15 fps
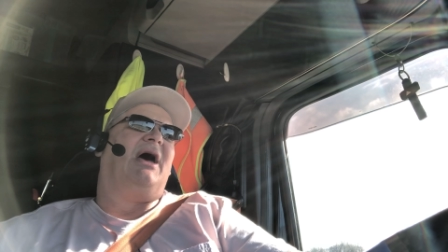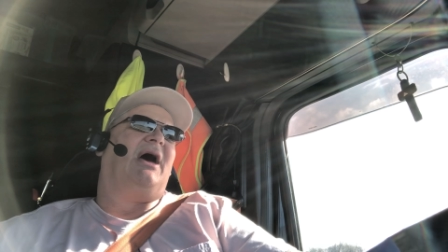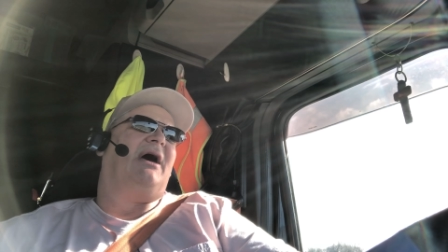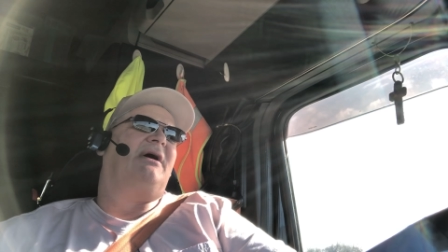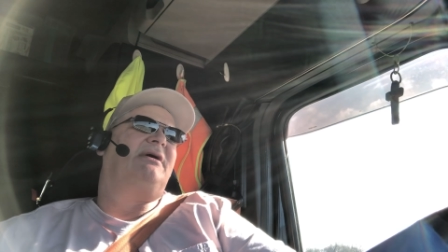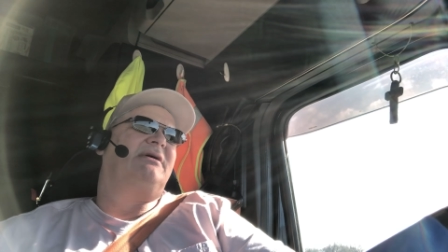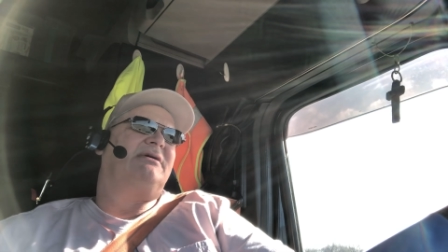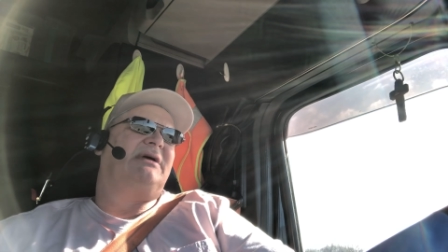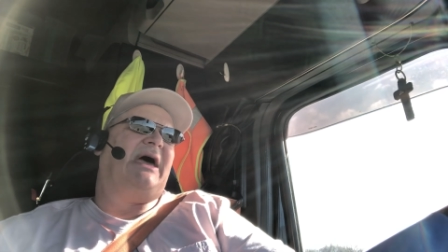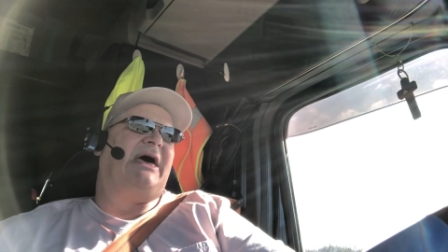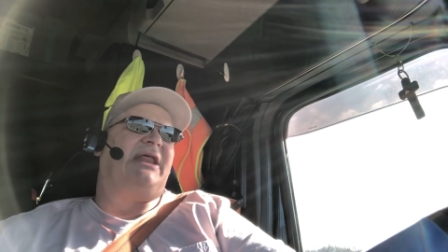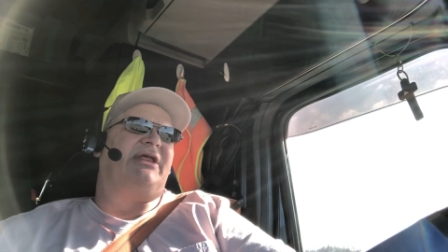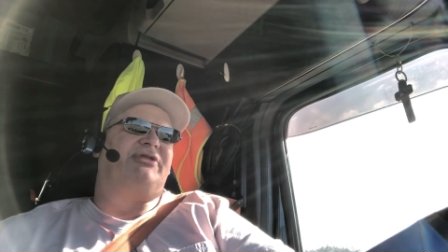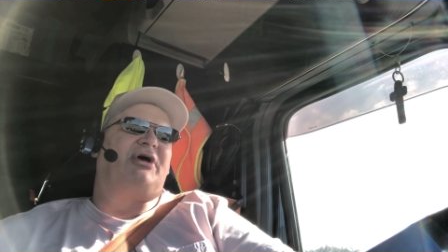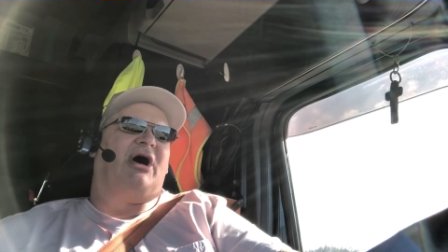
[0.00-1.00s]
uh,
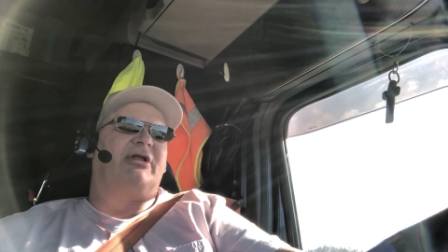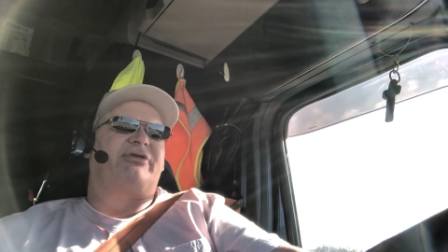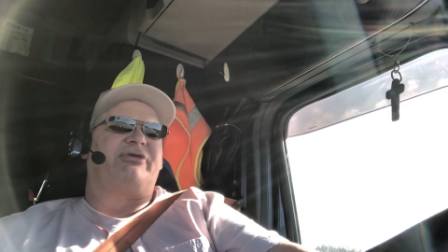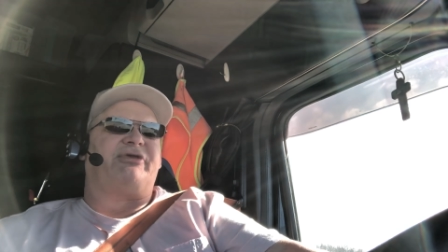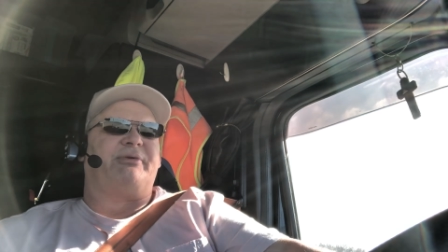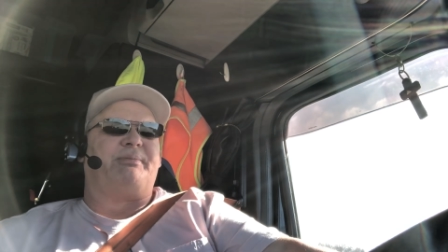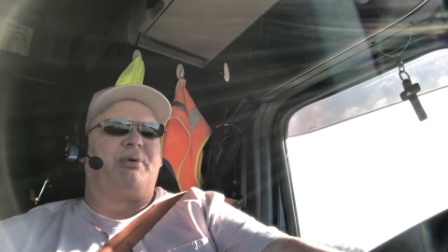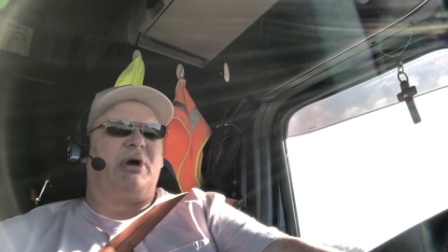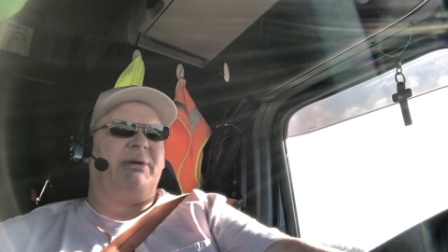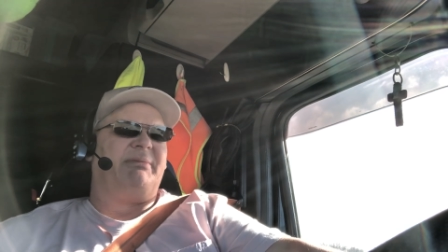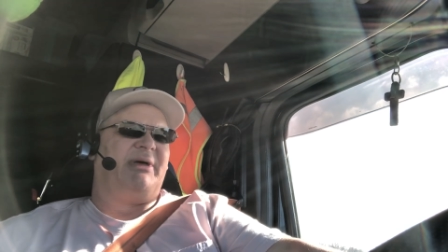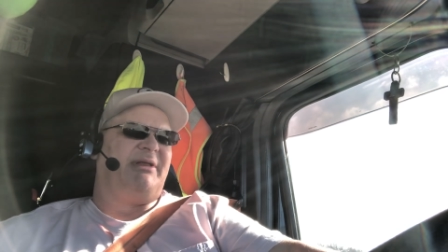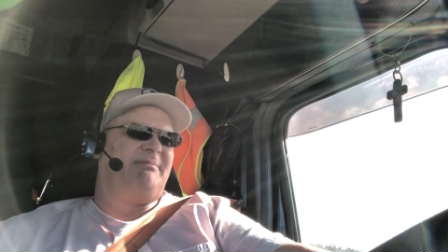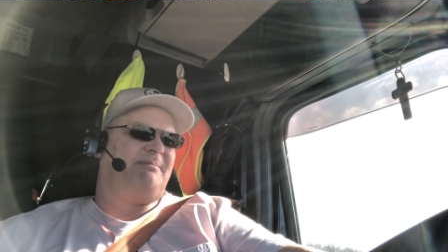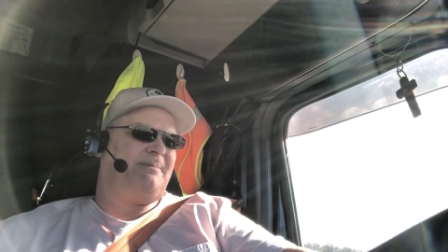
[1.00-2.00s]
had a doctor's
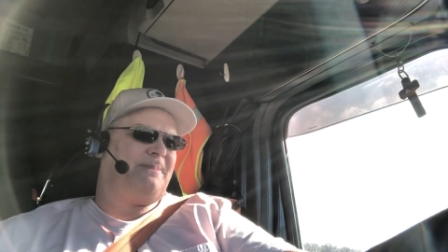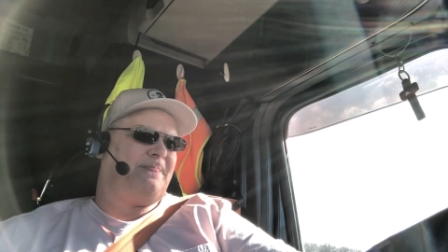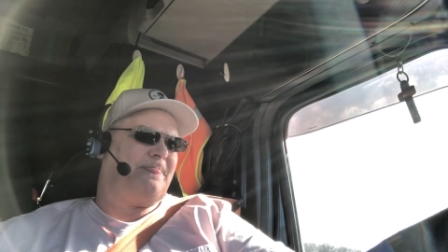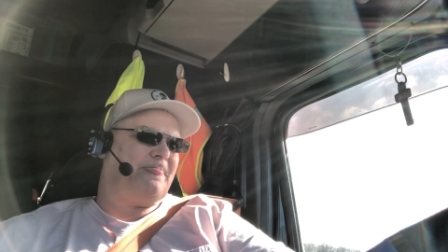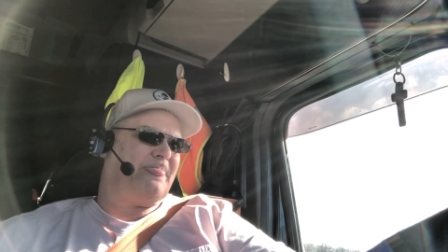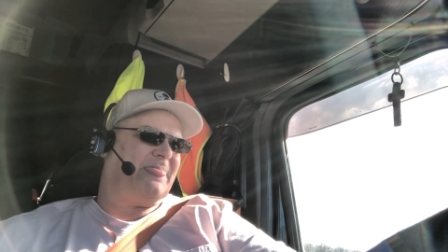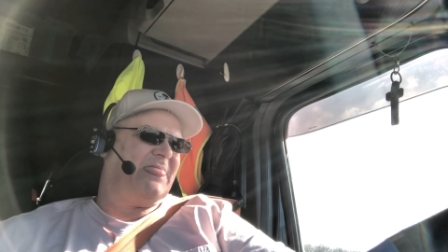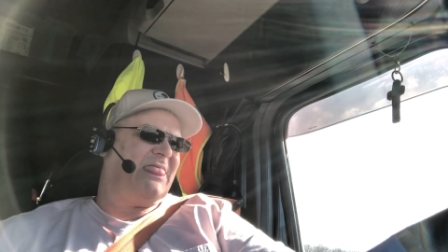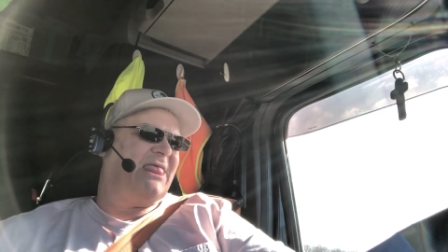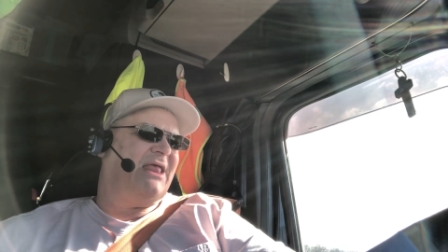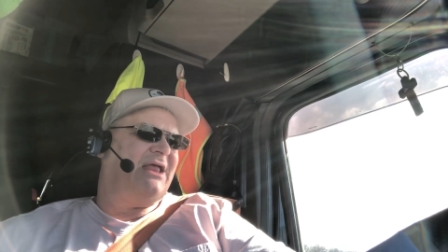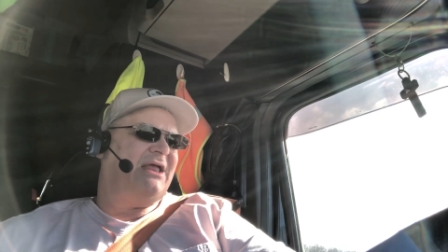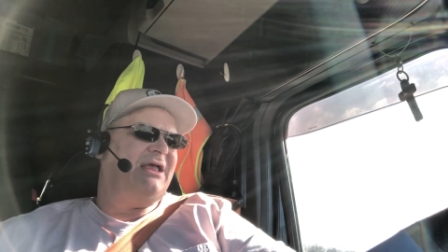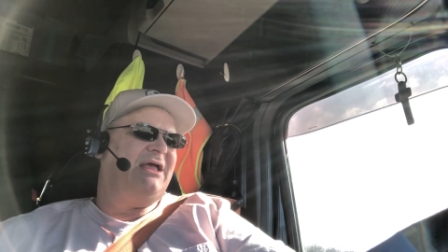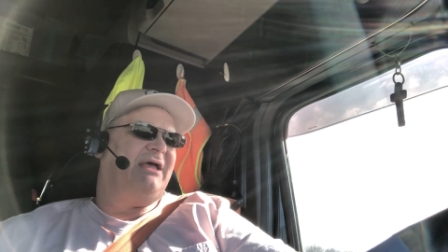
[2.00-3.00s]
appointment.
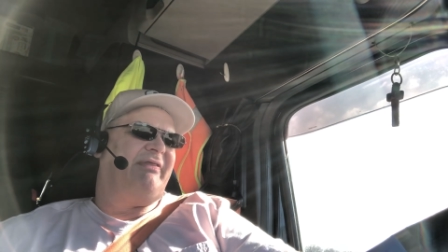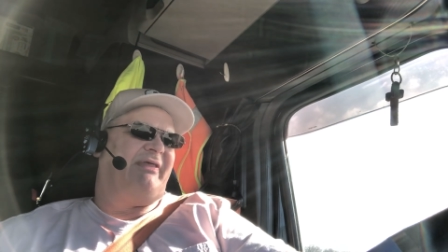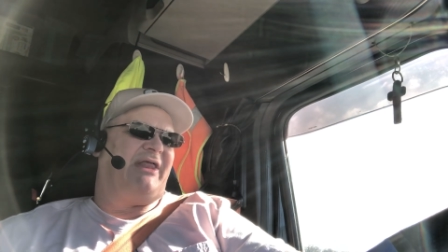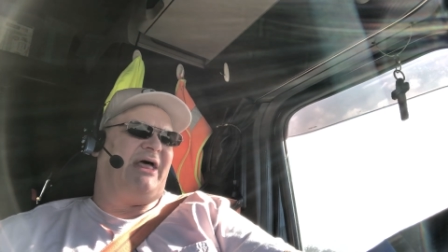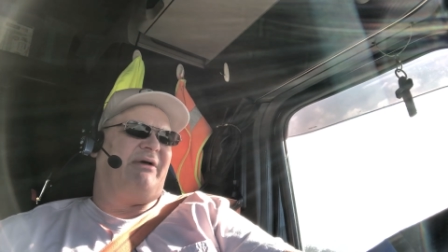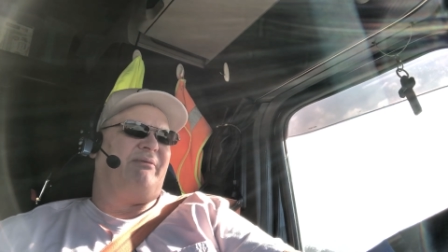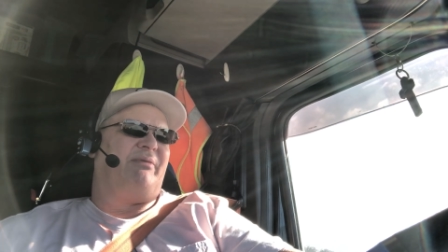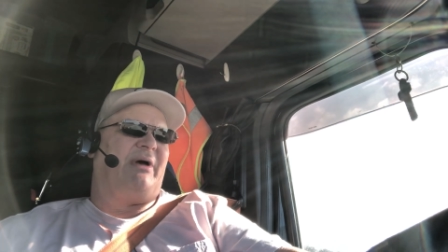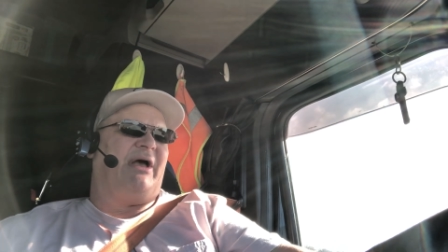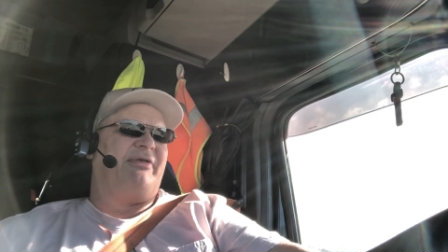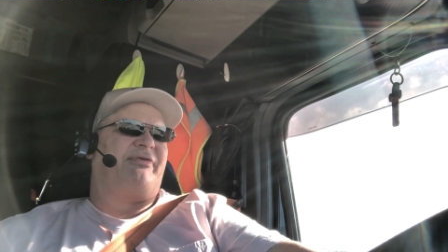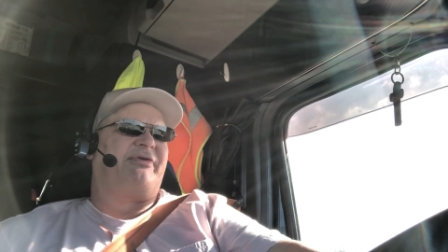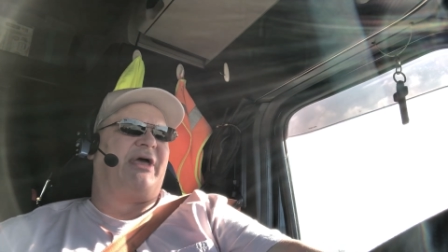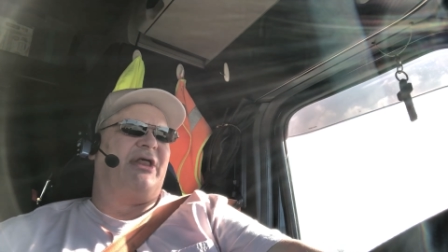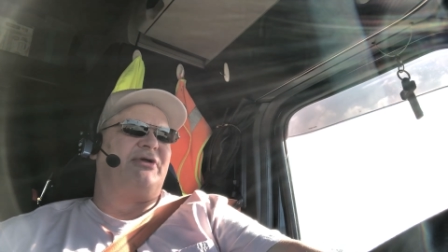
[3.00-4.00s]
Then I, I
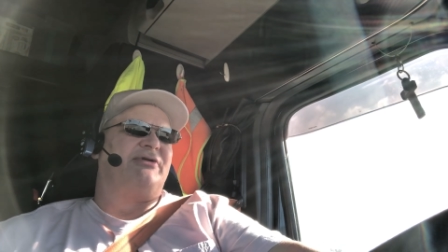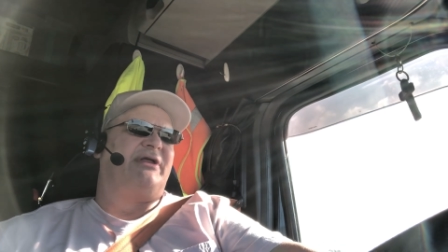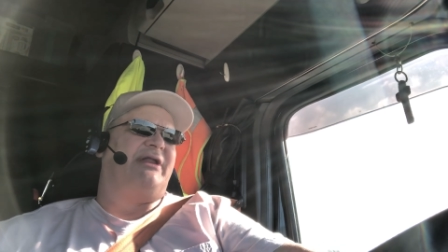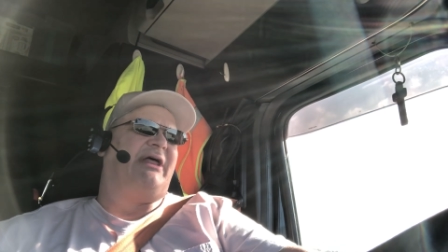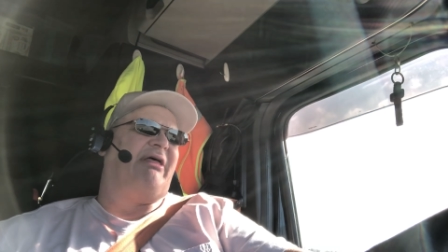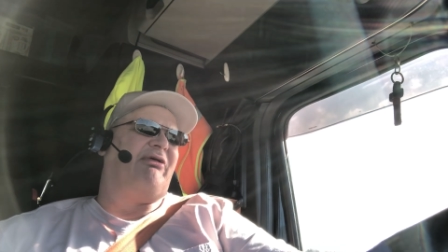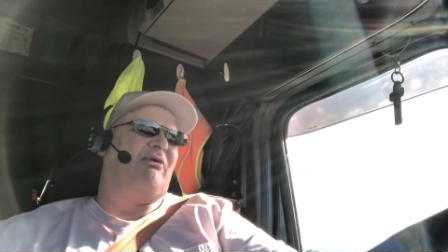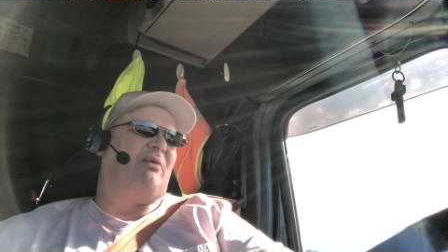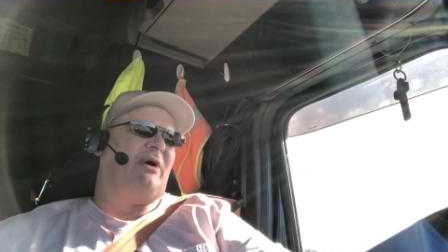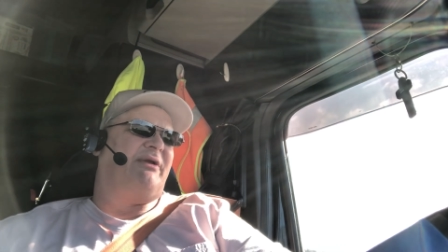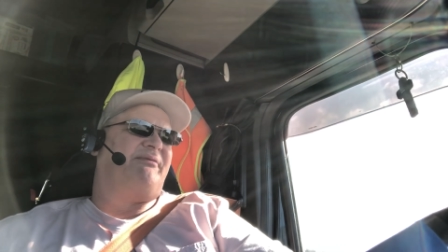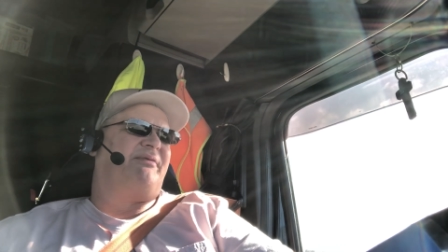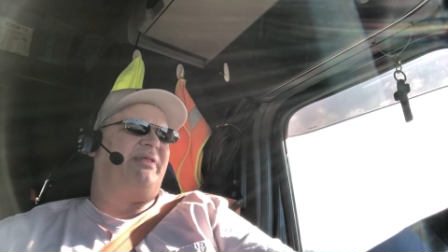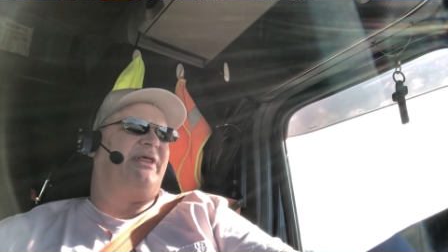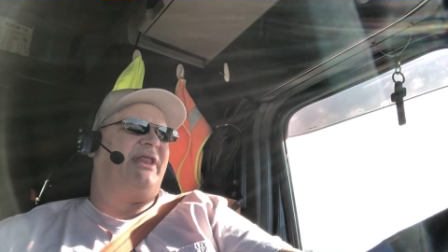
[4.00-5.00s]
scheduled another one
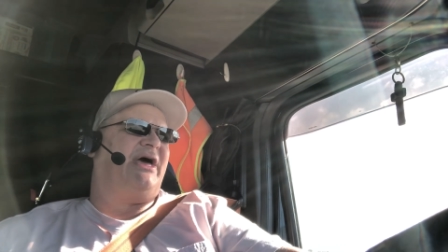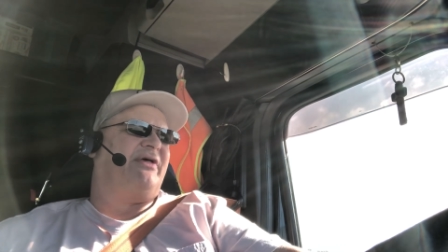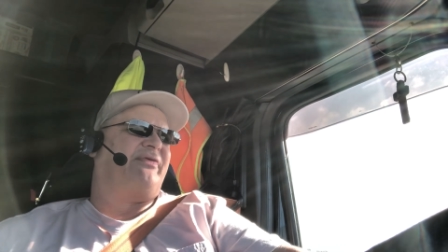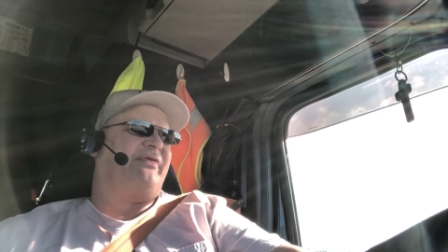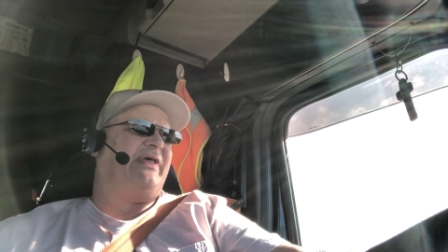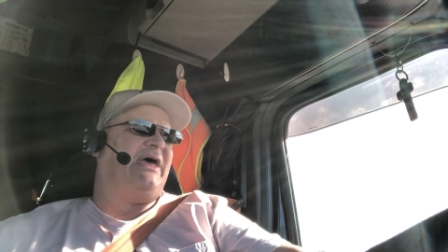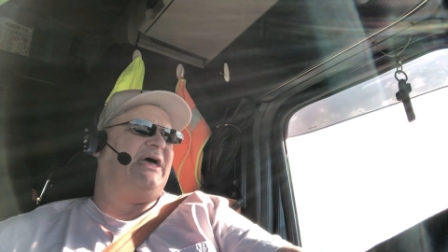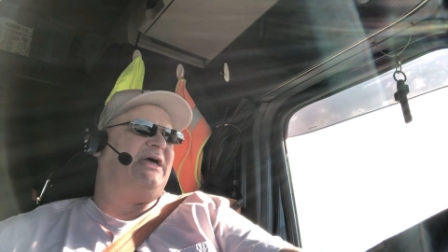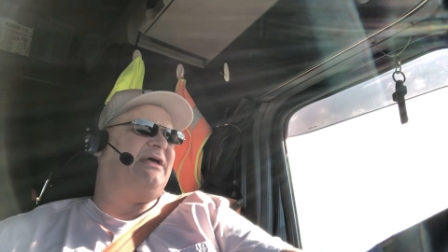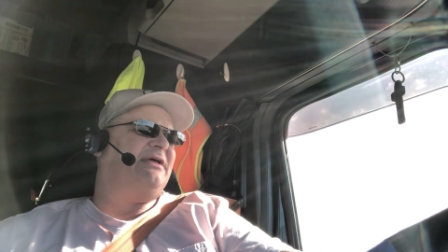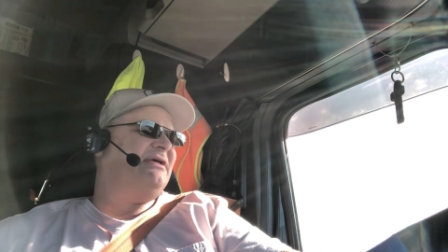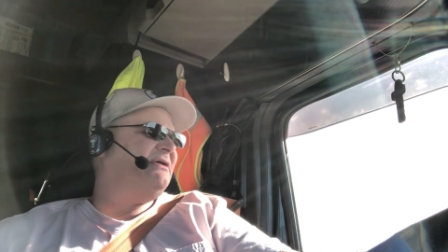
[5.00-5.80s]
for the next day